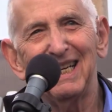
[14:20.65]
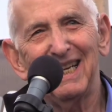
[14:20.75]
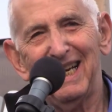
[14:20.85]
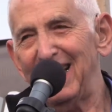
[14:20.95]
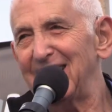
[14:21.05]

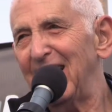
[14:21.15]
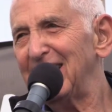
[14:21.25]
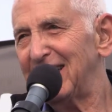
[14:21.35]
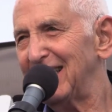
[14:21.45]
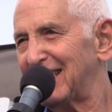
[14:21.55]
in
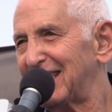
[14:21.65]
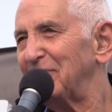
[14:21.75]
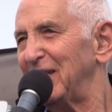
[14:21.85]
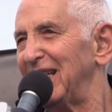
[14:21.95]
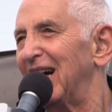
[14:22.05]

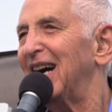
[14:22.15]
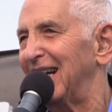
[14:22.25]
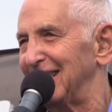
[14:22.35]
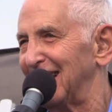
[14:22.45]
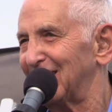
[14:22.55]

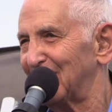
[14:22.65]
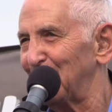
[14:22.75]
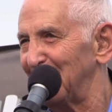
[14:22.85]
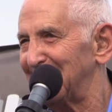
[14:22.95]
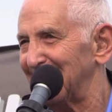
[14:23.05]
1979, that's
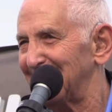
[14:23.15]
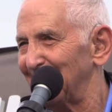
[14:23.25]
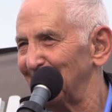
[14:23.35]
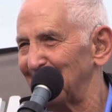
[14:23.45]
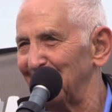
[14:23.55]
36
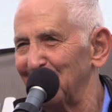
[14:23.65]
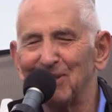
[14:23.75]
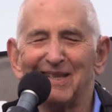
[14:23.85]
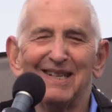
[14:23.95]
years ago.